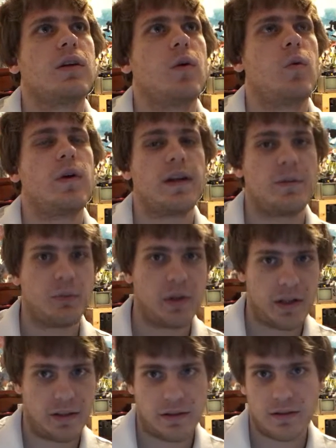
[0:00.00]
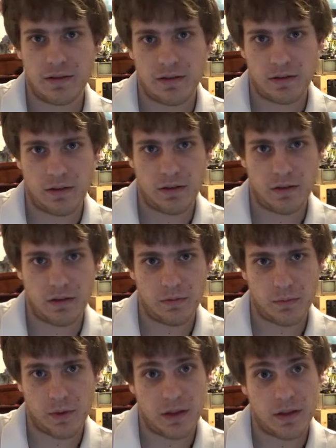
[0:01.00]
what I placed,
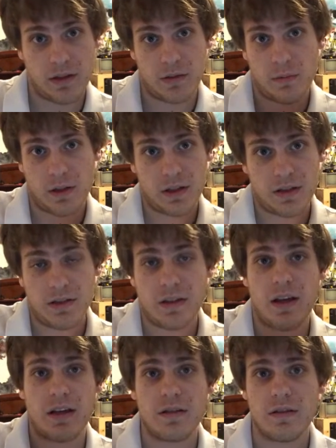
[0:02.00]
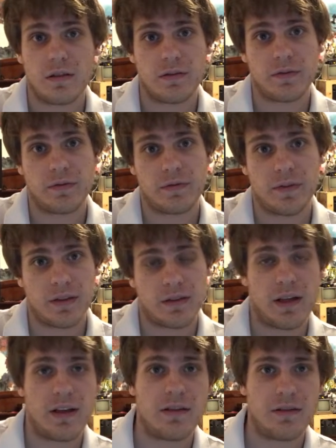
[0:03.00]
my scan of the
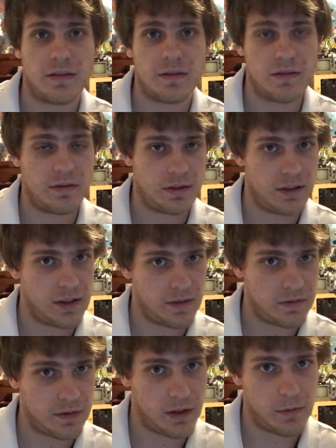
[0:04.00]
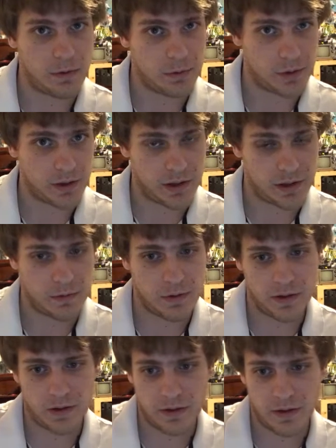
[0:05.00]
10 GIFs that we're working
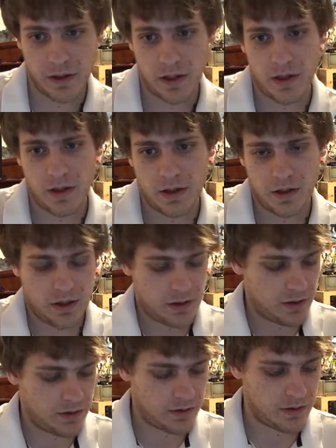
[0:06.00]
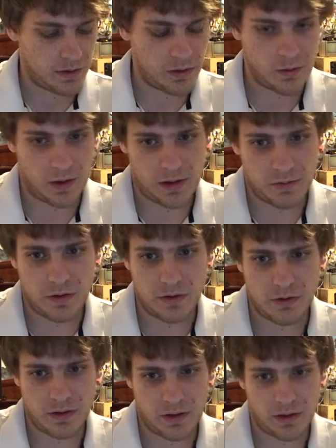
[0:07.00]
with. So I want
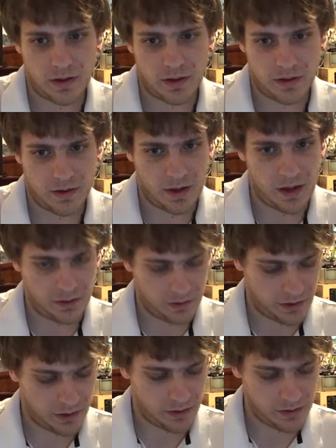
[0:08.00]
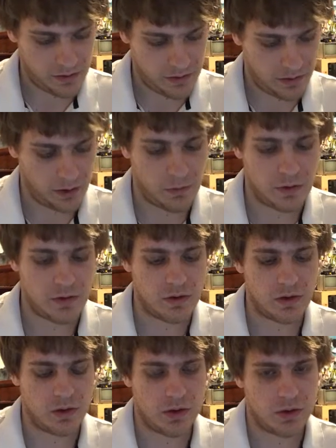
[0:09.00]
to select that layer, and I want to
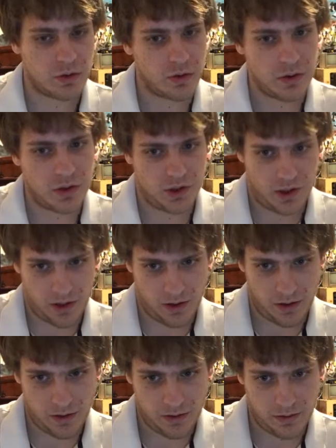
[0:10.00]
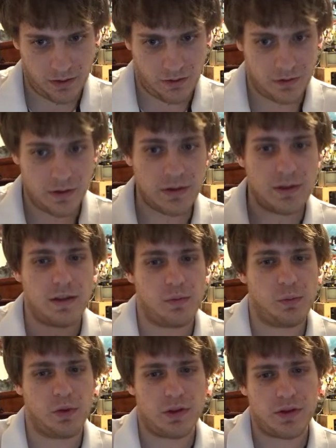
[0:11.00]
Control J. Now this
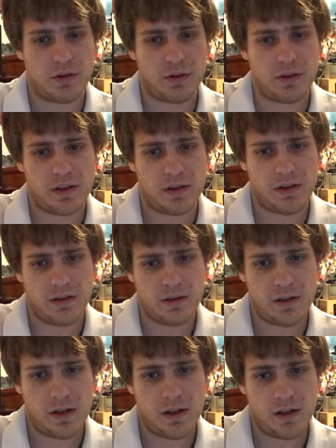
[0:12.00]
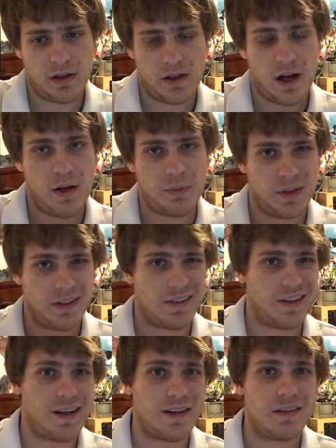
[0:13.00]
keyboard shortcut copies
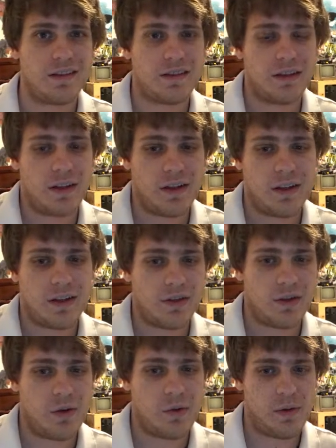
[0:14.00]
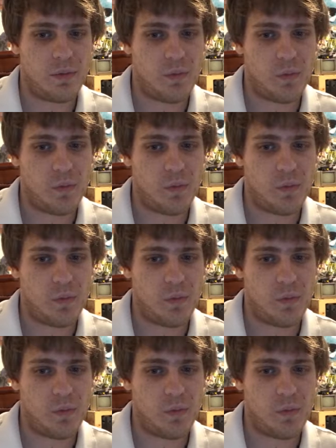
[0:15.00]
that. So it